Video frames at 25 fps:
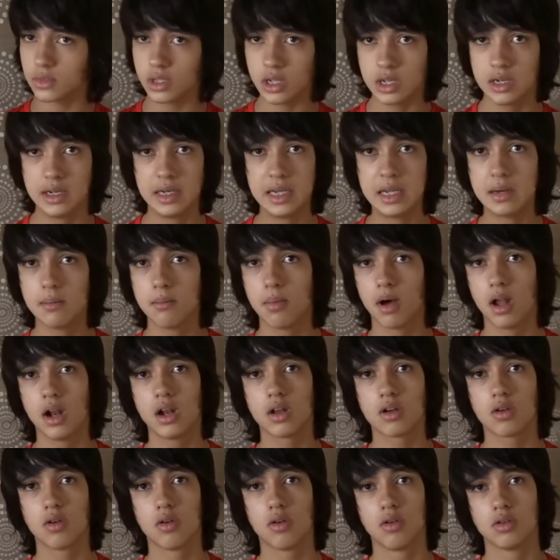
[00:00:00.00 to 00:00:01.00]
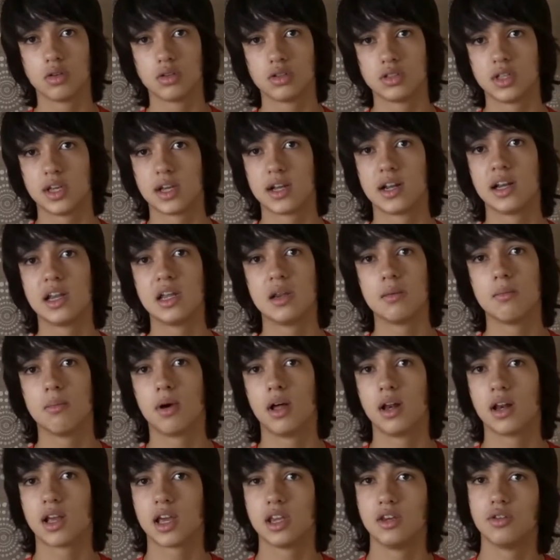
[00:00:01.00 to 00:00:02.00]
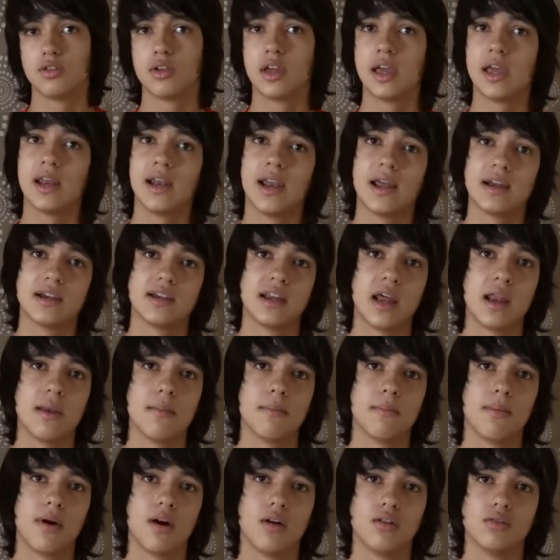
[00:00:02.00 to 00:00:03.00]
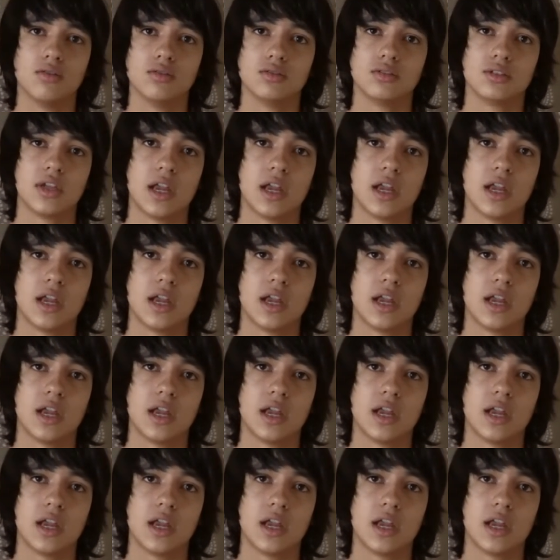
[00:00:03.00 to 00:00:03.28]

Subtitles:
lean bulk, or you say clean bulk, and you gain like 10 pounds,